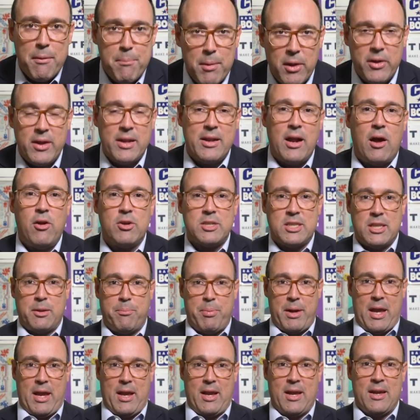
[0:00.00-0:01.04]
five million dollars in the
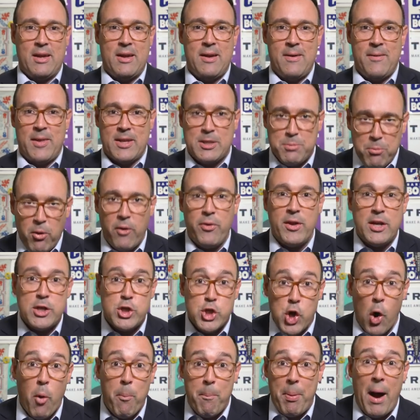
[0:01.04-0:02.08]
bank. That's more than
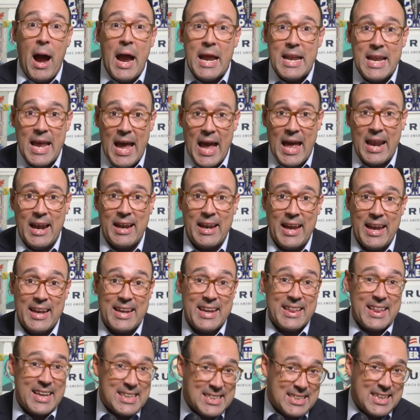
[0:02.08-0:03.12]
Joe Biden had on hand
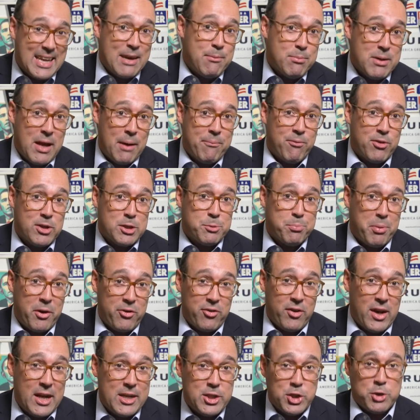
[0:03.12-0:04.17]
at the same time for his
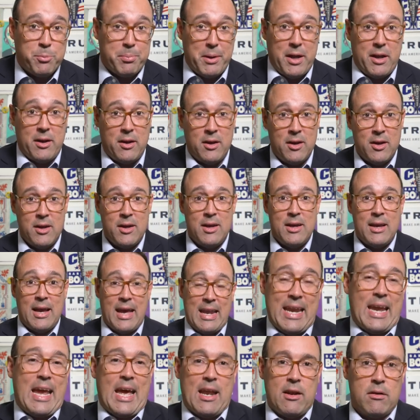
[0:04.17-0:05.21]
presidential bid.
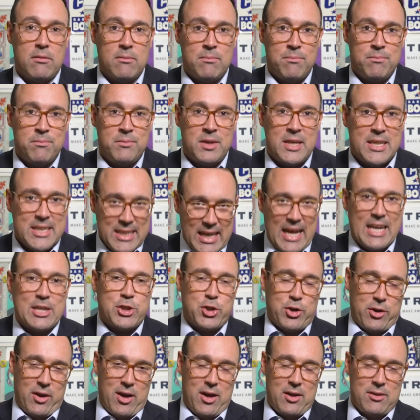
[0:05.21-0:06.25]
And again, he's an
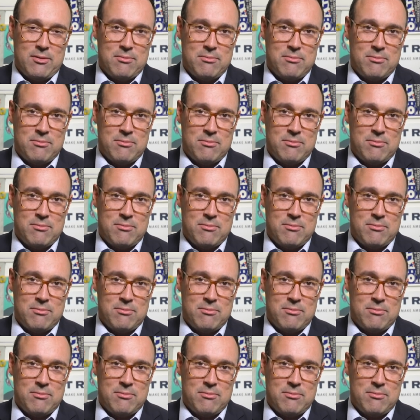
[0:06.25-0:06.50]
astronaut,